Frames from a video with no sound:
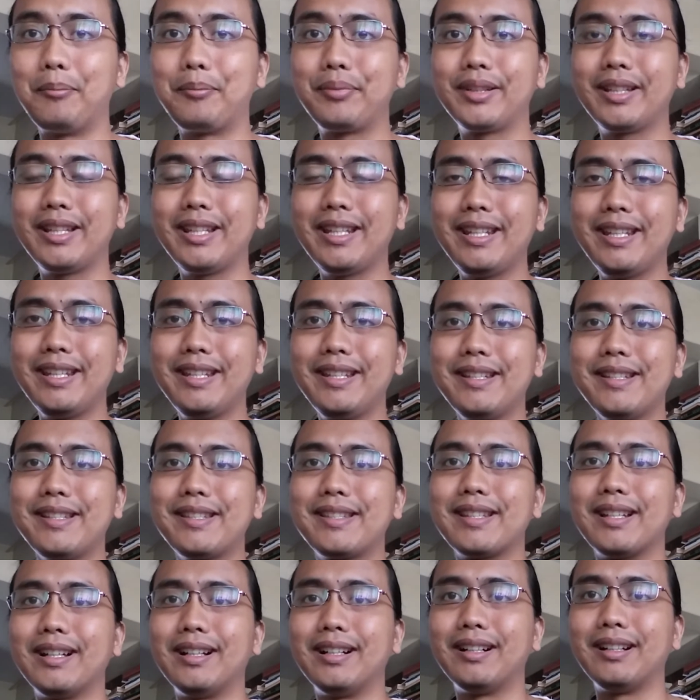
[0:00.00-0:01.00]

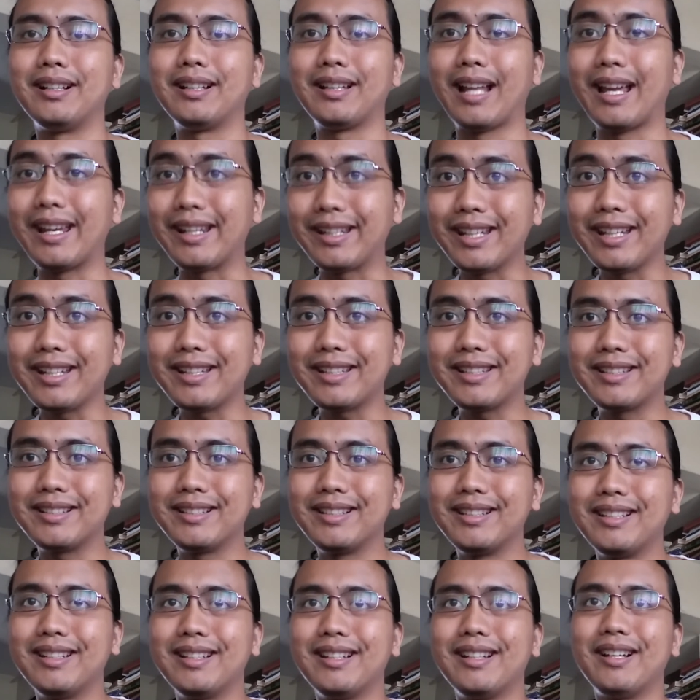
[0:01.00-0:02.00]
please like it,
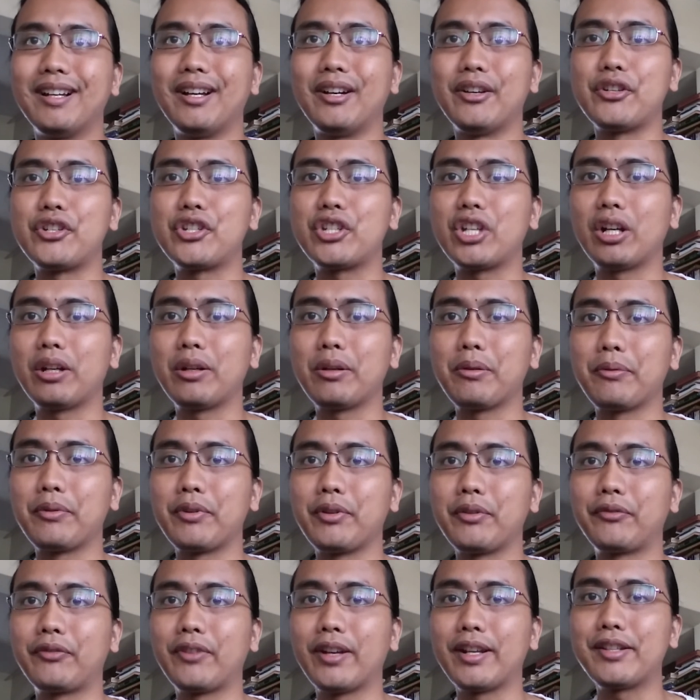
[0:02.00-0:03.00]
share it with
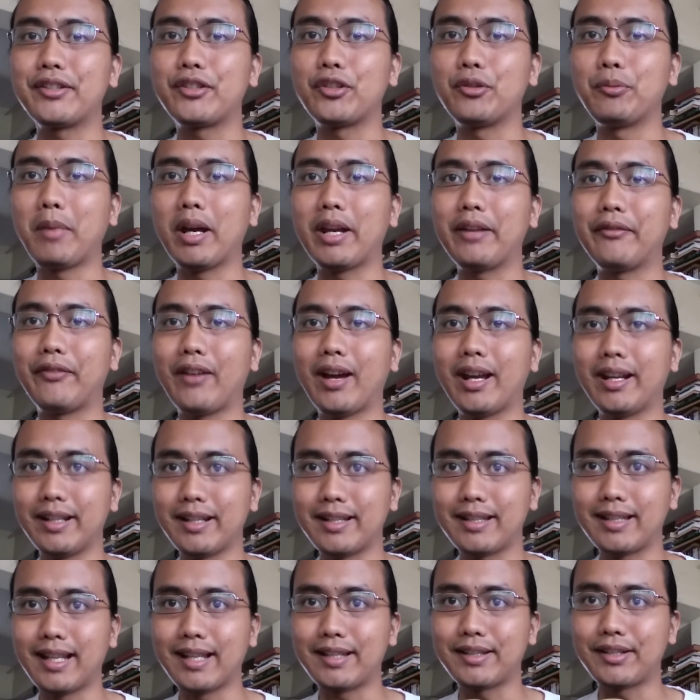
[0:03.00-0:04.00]
your friends who might find
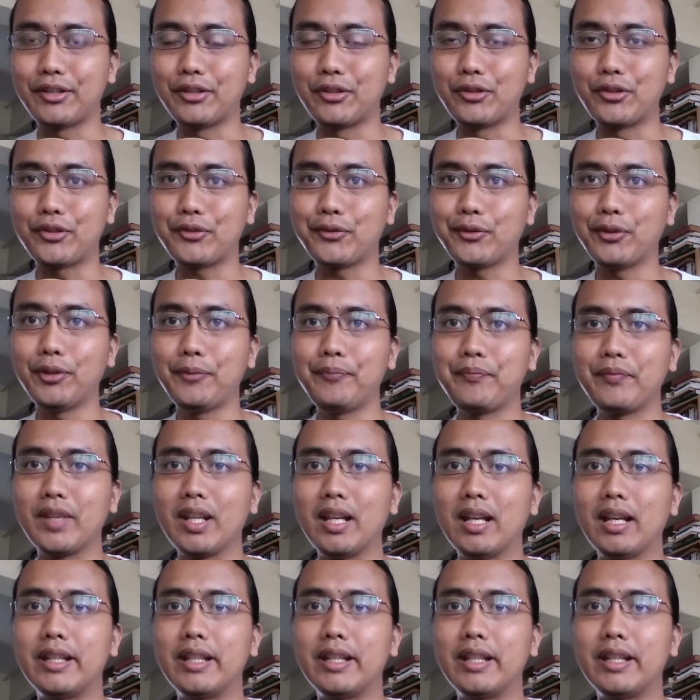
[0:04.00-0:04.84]
this lesson useful.